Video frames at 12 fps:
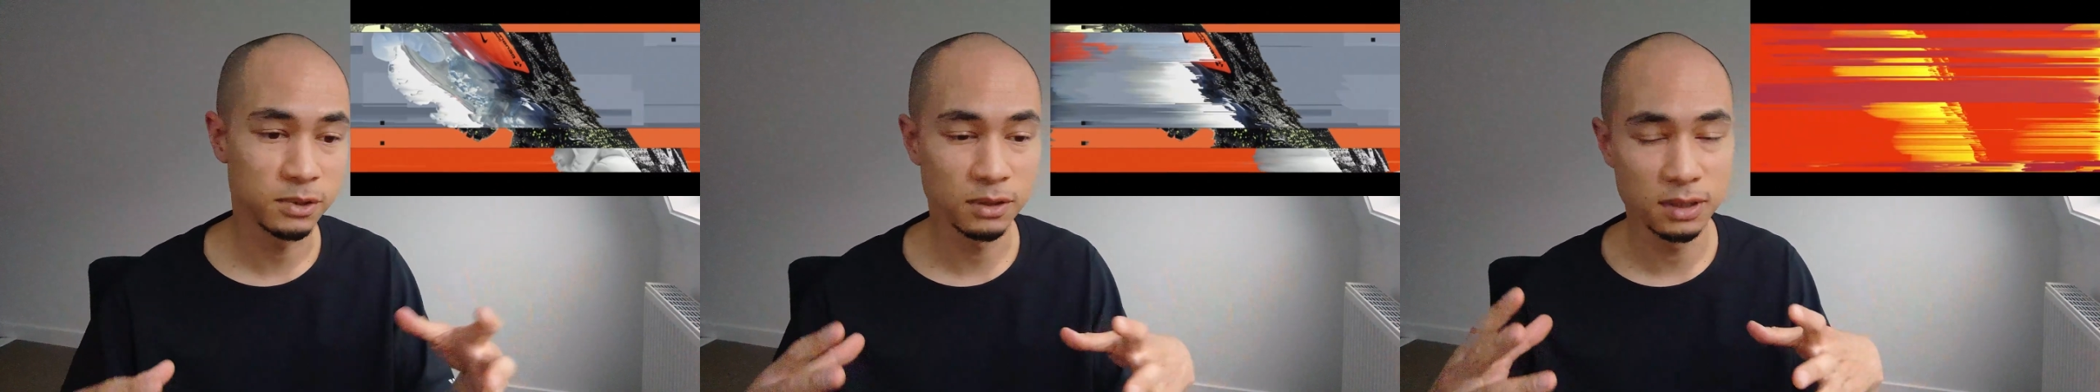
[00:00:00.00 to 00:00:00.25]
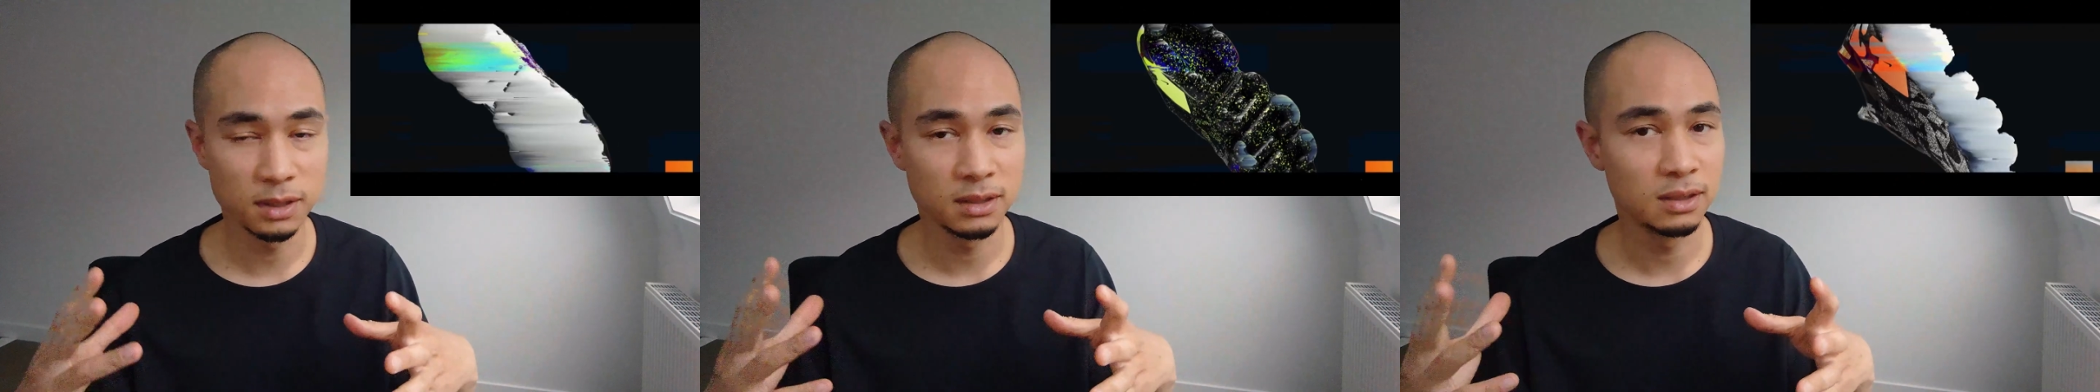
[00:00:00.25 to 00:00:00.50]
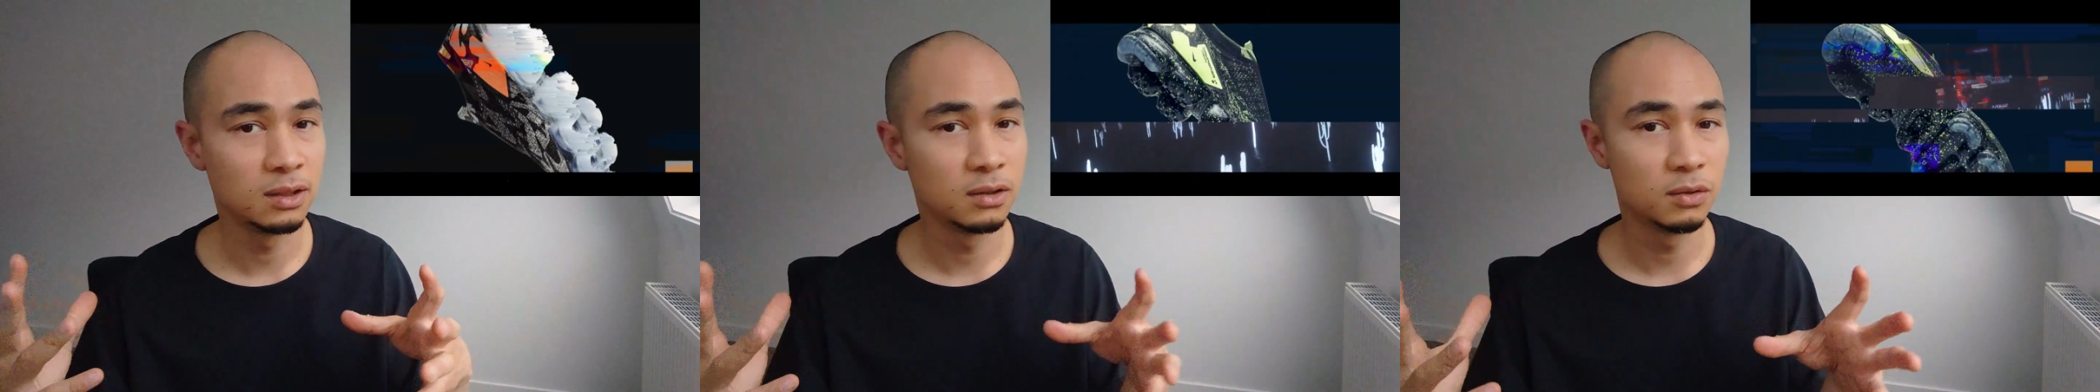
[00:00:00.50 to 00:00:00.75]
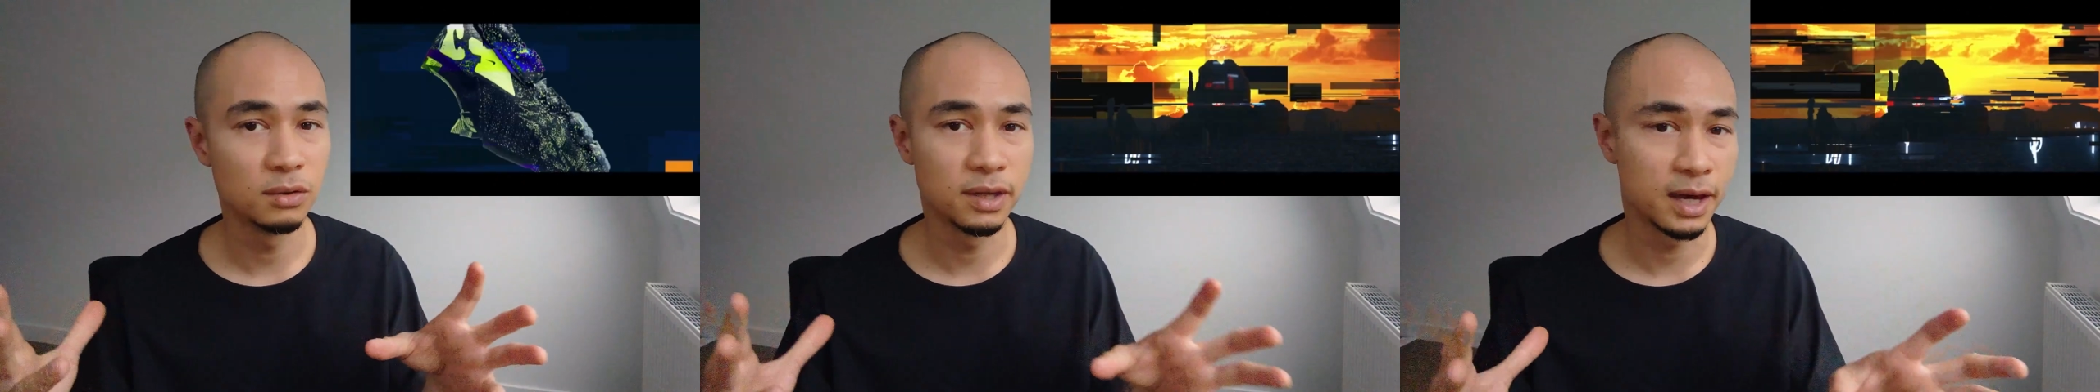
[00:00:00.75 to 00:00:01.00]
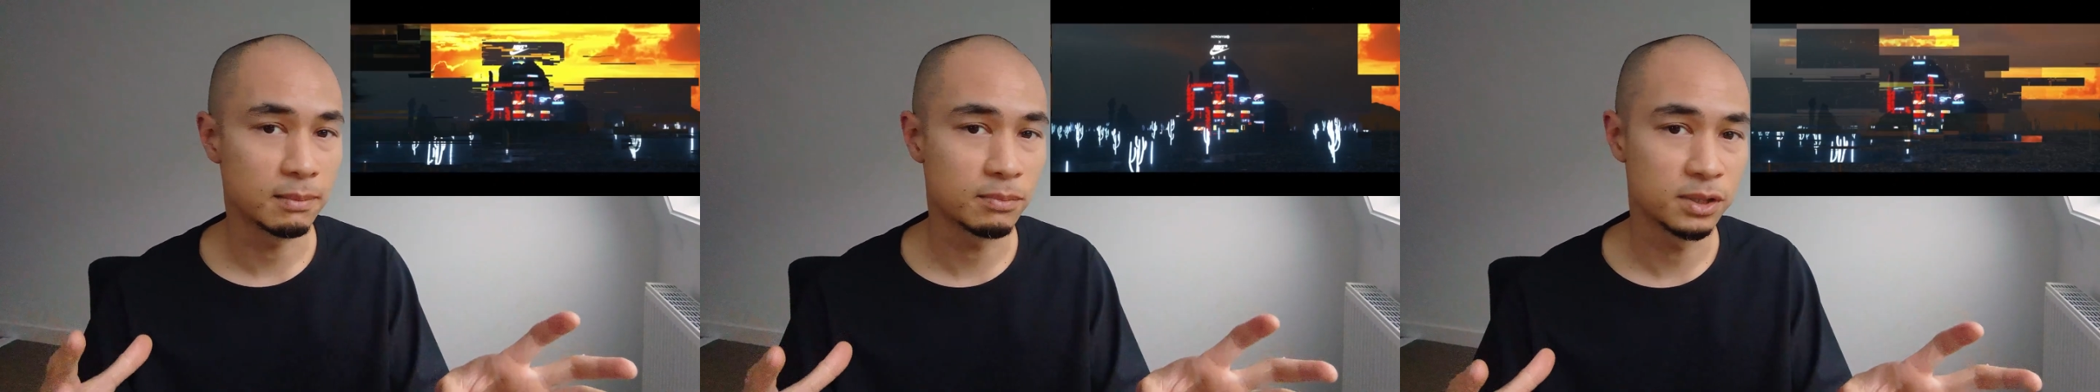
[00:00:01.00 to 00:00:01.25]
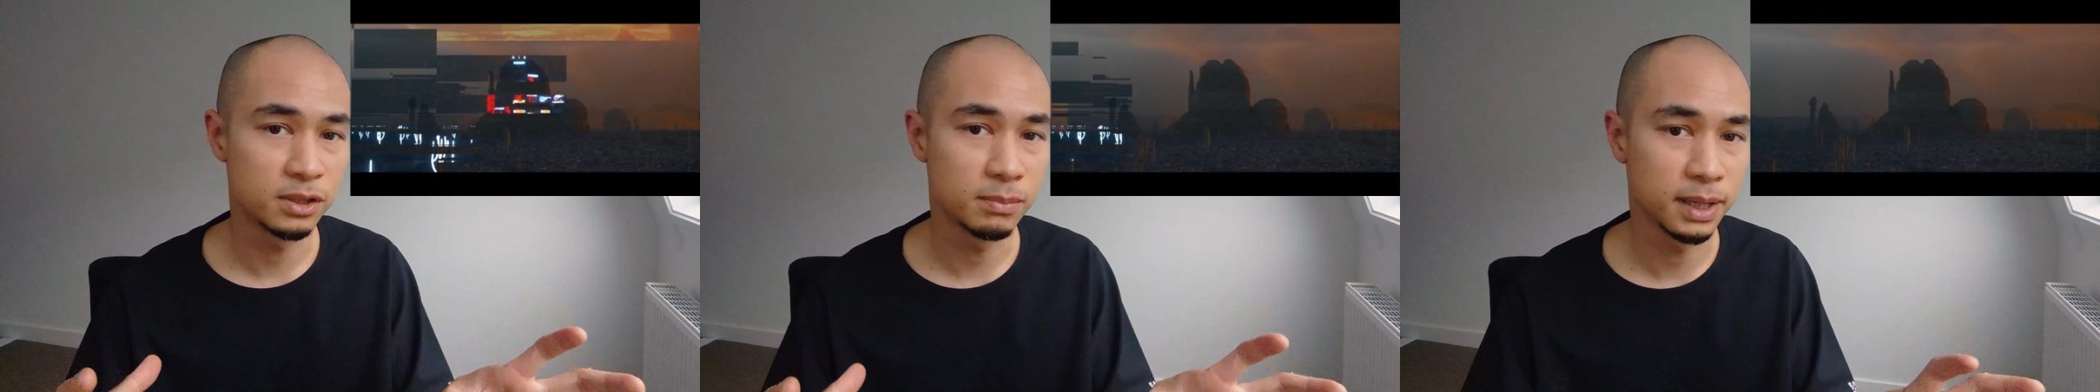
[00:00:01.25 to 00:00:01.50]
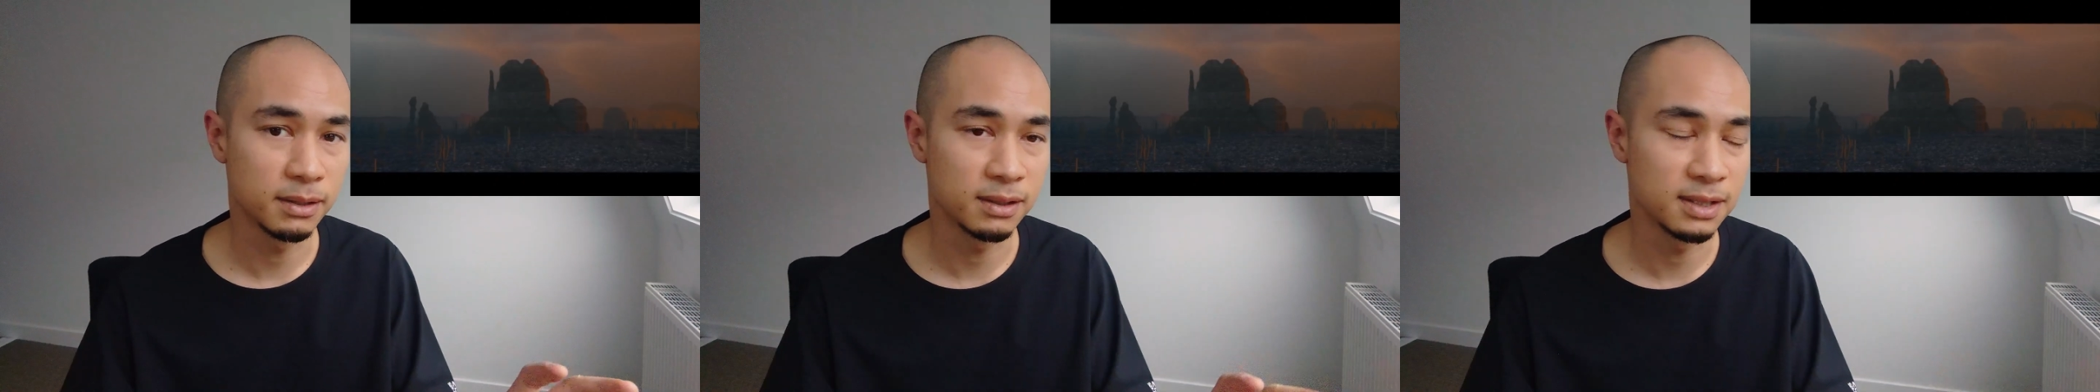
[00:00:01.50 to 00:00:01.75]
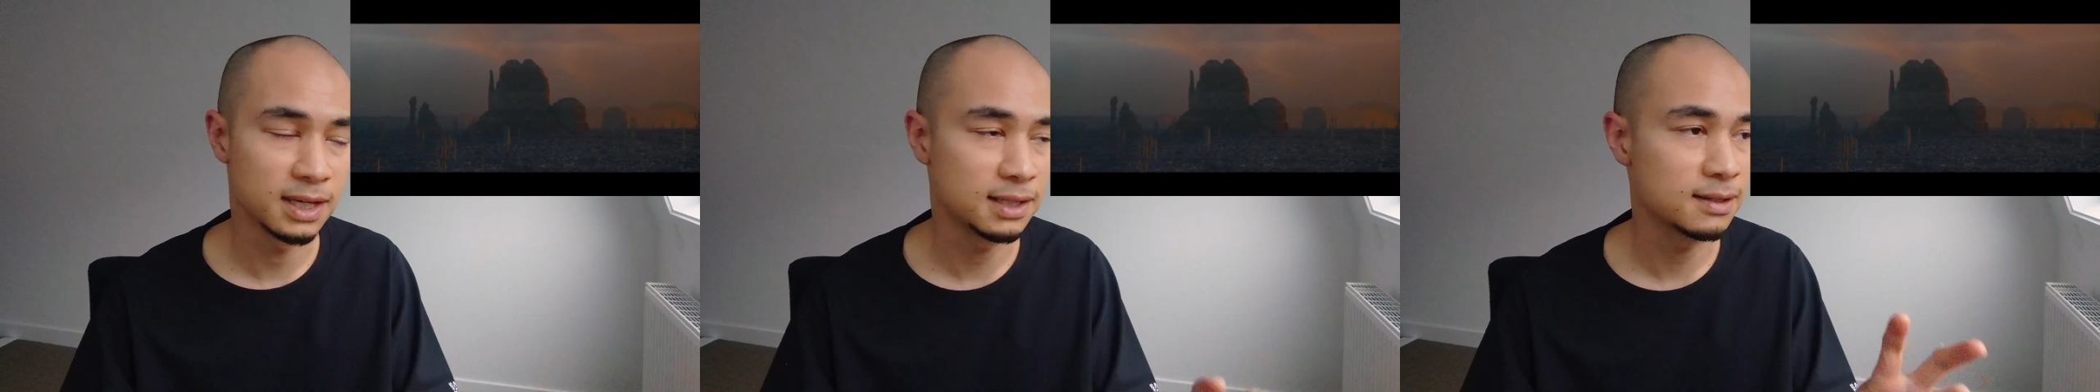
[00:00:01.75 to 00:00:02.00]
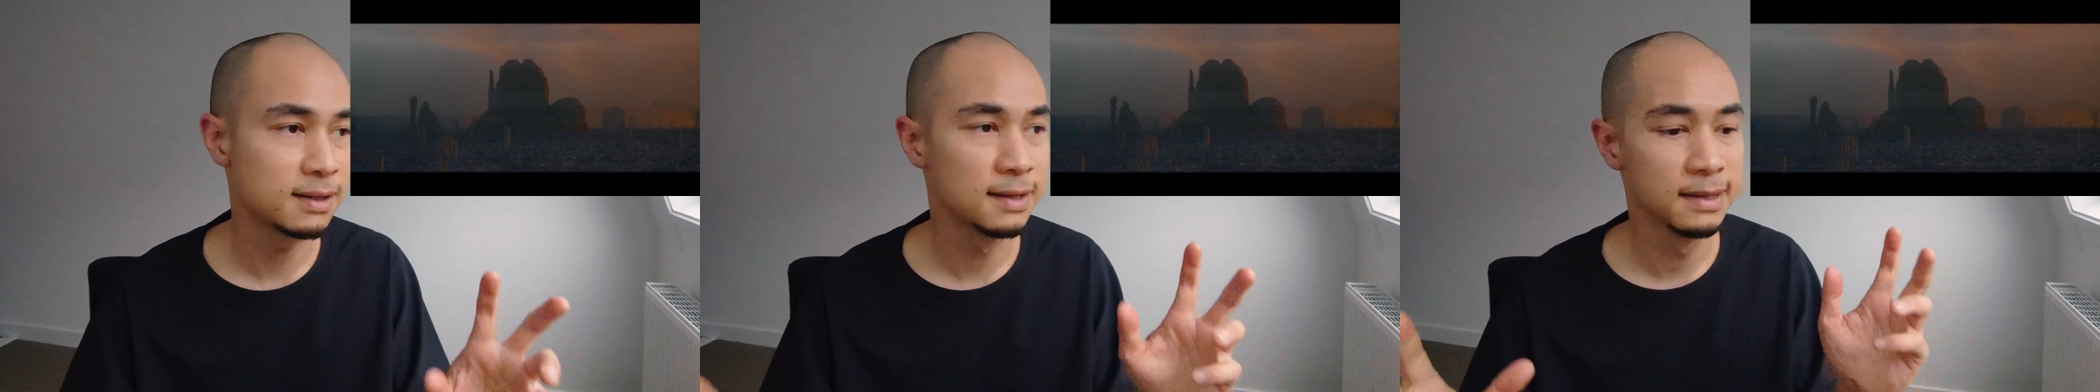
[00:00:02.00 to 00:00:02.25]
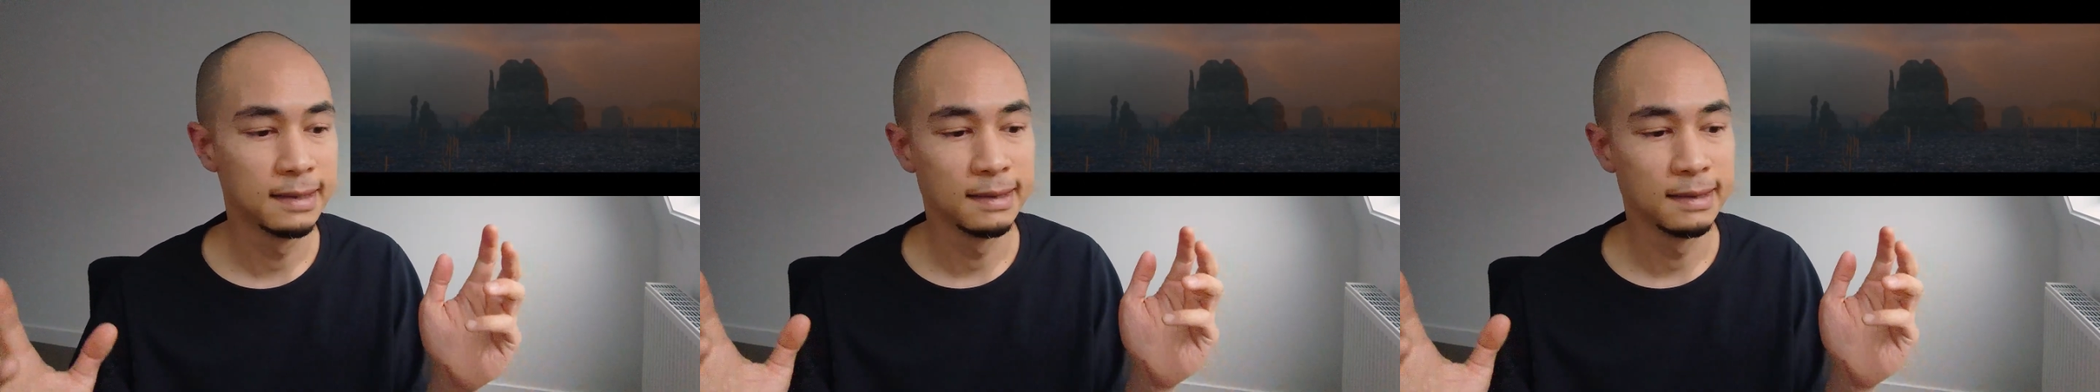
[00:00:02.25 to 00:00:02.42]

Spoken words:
so I didn't know that much about it yet.